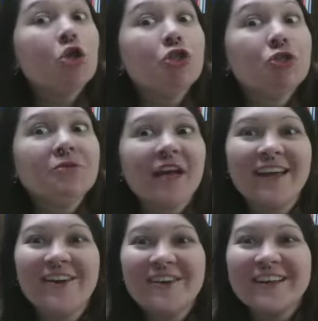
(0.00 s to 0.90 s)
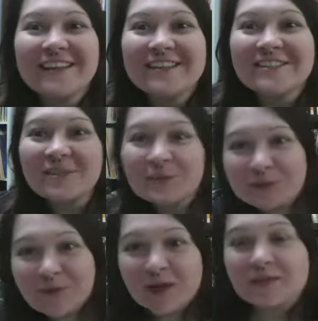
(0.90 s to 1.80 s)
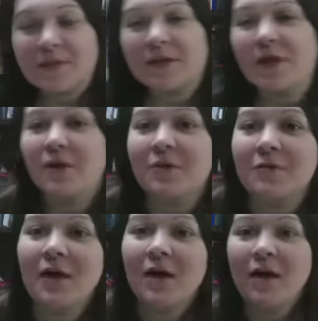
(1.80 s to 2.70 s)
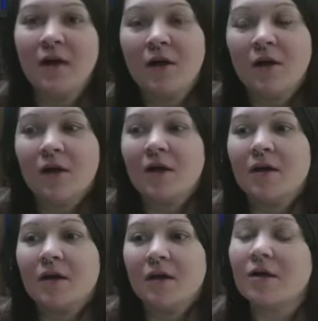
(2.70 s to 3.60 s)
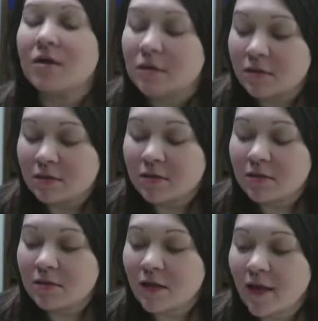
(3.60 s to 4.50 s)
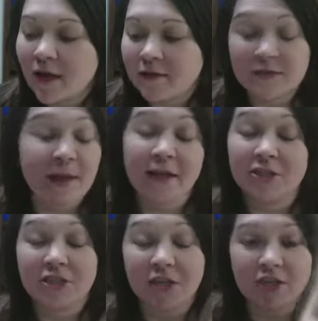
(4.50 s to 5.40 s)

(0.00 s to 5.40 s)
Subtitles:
YouTube channel in the description box below. I got this package in